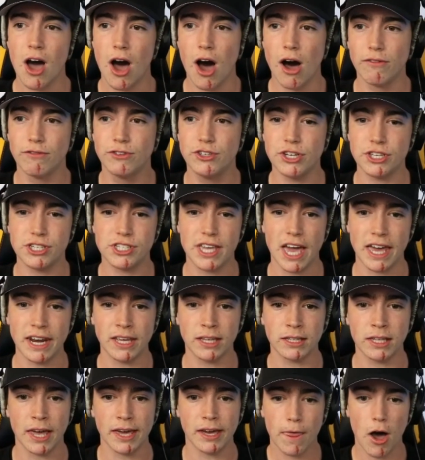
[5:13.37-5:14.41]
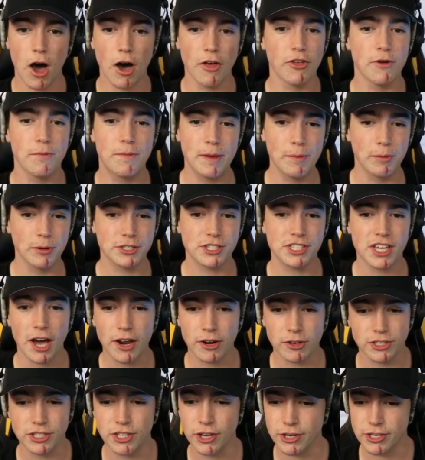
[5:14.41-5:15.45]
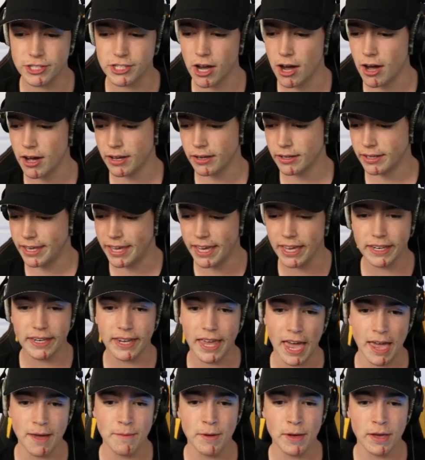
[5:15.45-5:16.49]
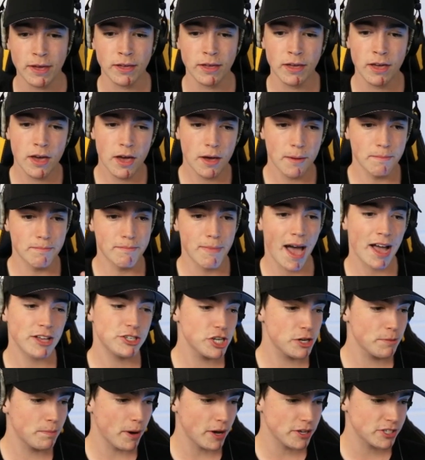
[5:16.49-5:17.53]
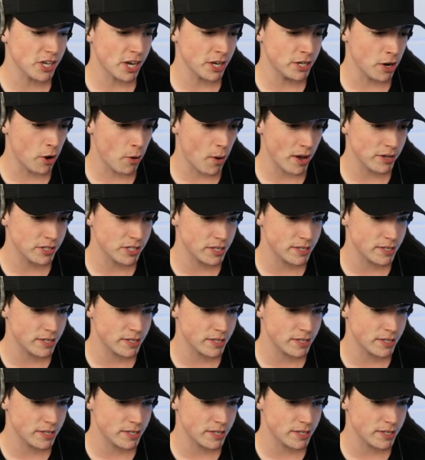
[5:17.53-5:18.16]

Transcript: of just getting like other people's titles? There's uh, Kitt Gaming, Magic Bus I know has a